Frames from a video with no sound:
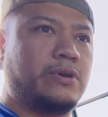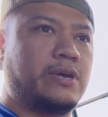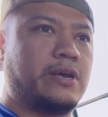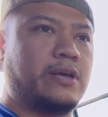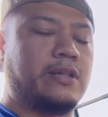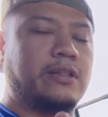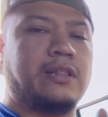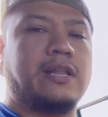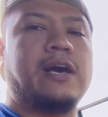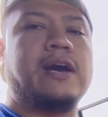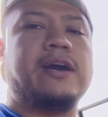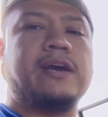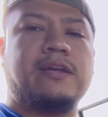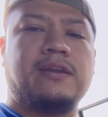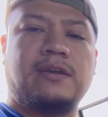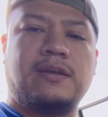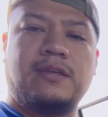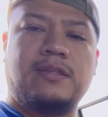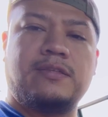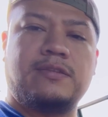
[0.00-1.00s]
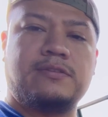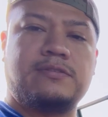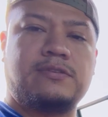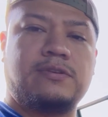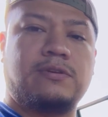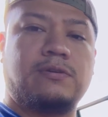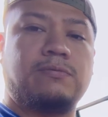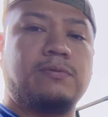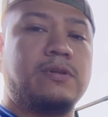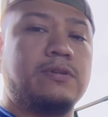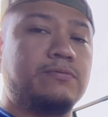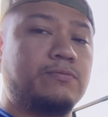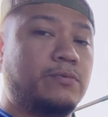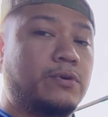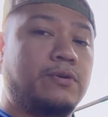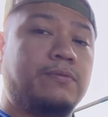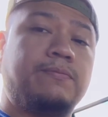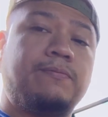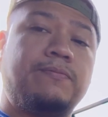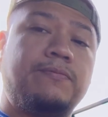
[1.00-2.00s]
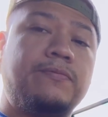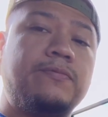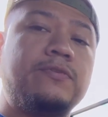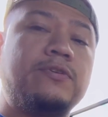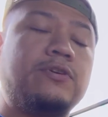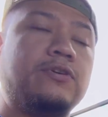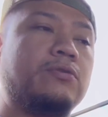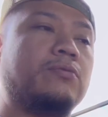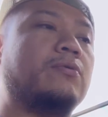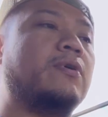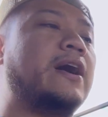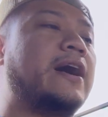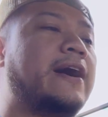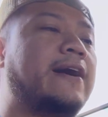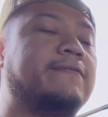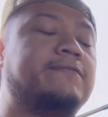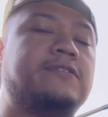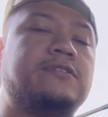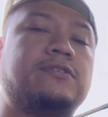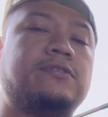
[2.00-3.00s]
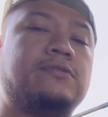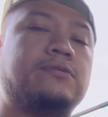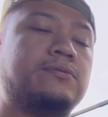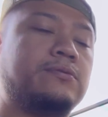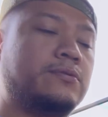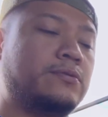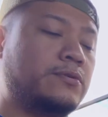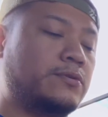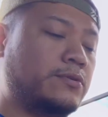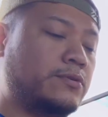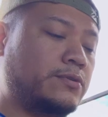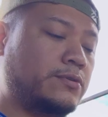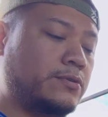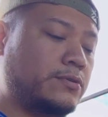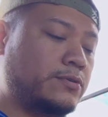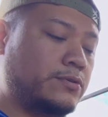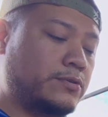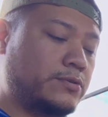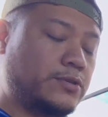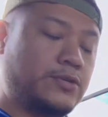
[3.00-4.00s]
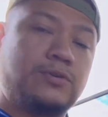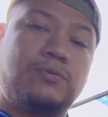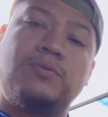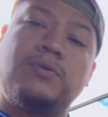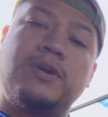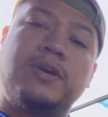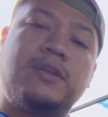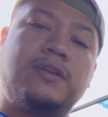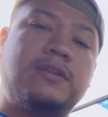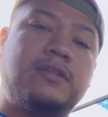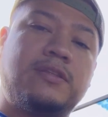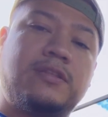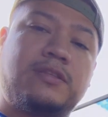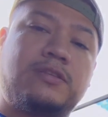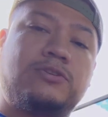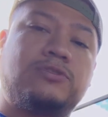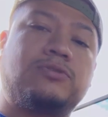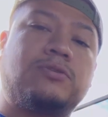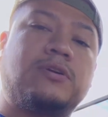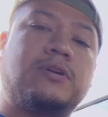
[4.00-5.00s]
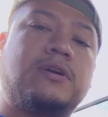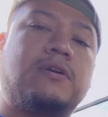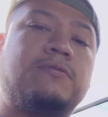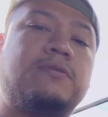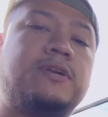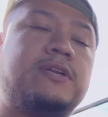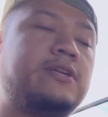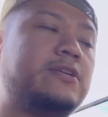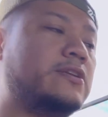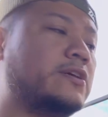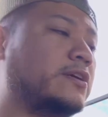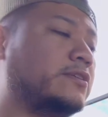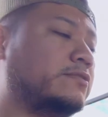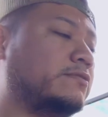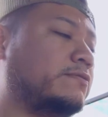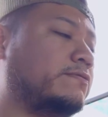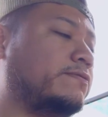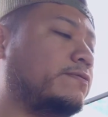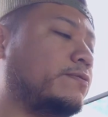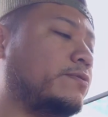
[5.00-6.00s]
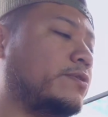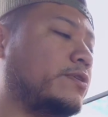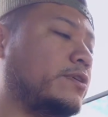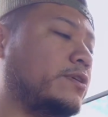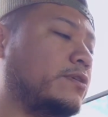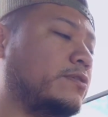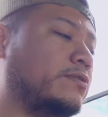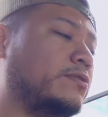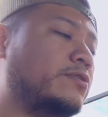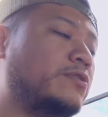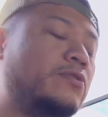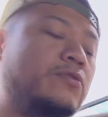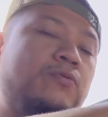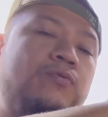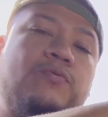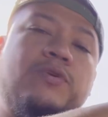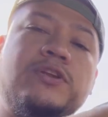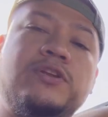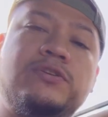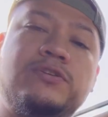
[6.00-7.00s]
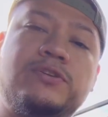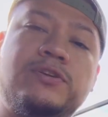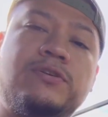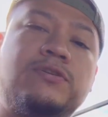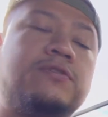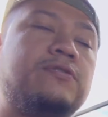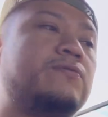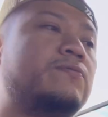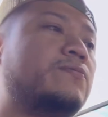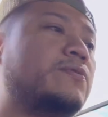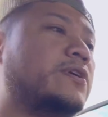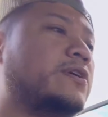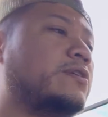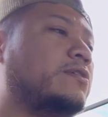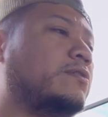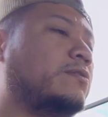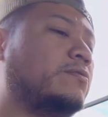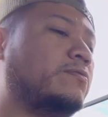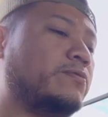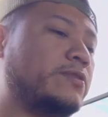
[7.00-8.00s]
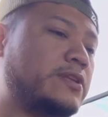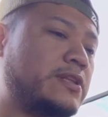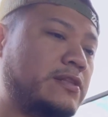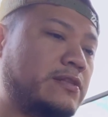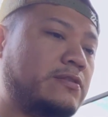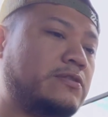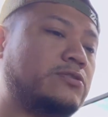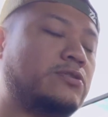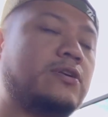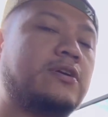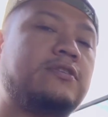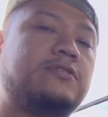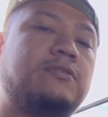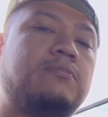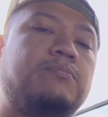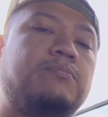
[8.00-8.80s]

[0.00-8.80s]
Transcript: align the steering wheel. Well, you don't have to do it. The truck already does it for you. When you turn the wheel, when the truck is in